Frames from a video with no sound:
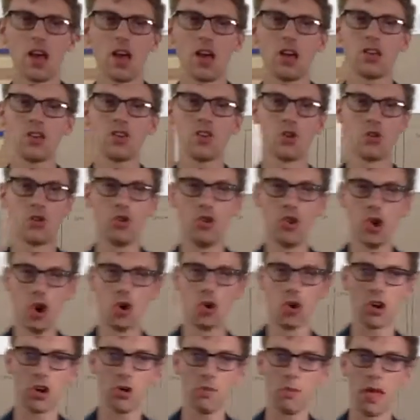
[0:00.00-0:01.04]
you're
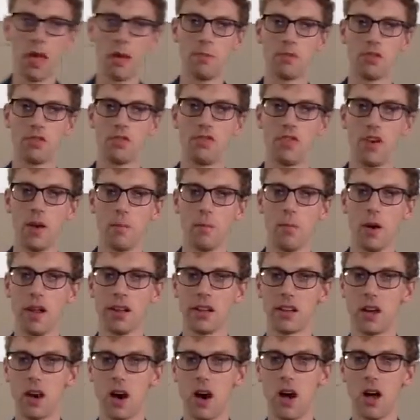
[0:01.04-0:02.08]
not going to be able to fit
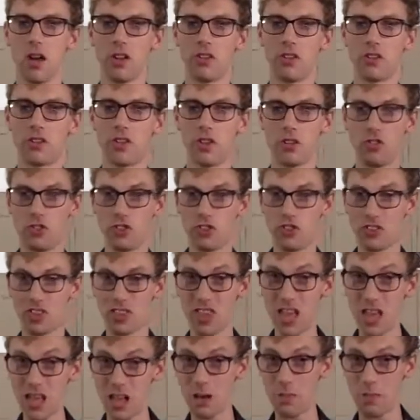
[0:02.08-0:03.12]
mudguards. So just
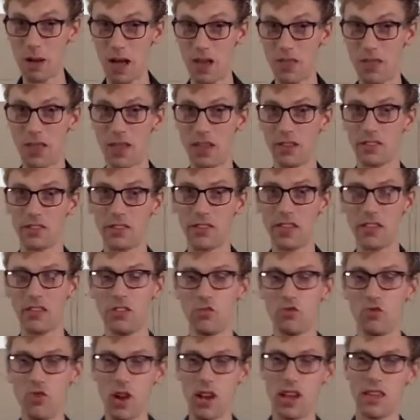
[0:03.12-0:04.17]
think about this, and this
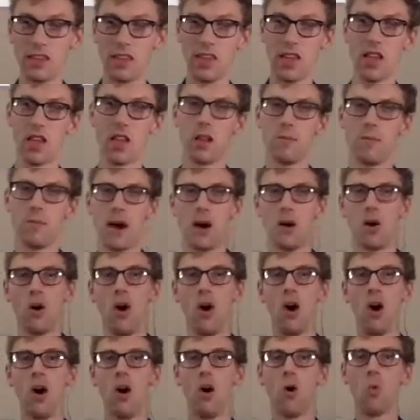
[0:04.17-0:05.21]
is really thinking
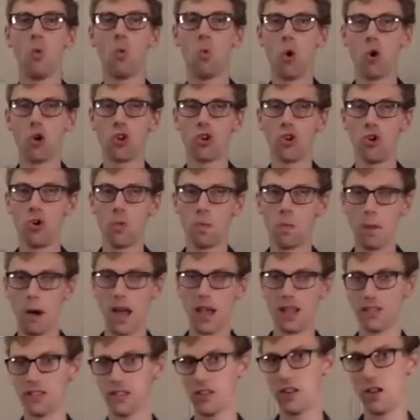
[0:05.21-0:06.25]
about what your
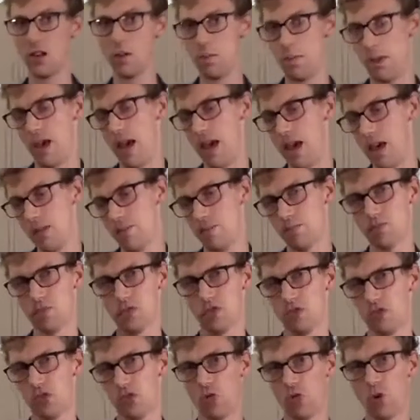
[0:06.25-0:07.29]
bike's going to be.
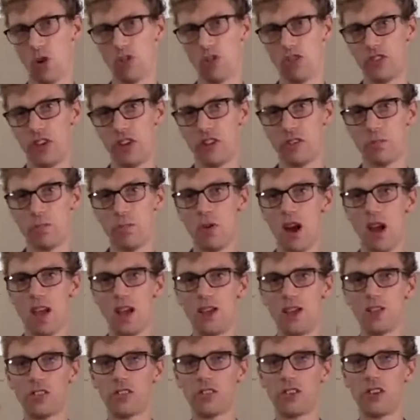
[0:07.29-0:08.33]
Do you want disc
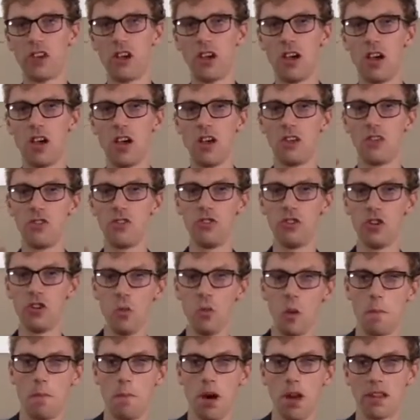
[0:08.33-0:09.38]
brakes? Do you
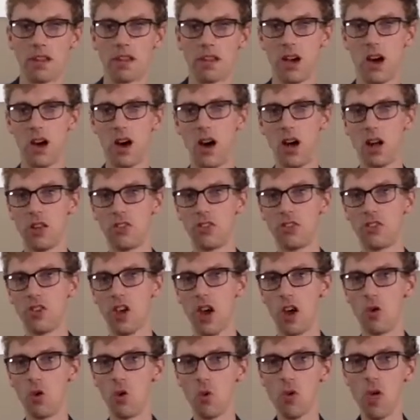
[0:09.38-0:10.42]
want mudguards?
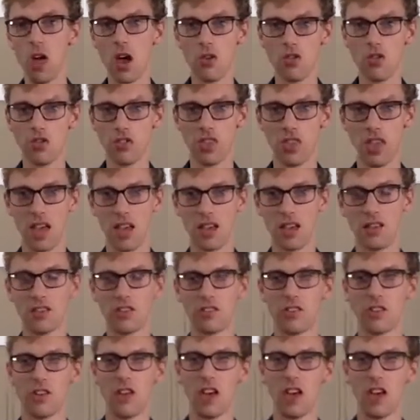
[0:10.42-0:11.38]
And all those things.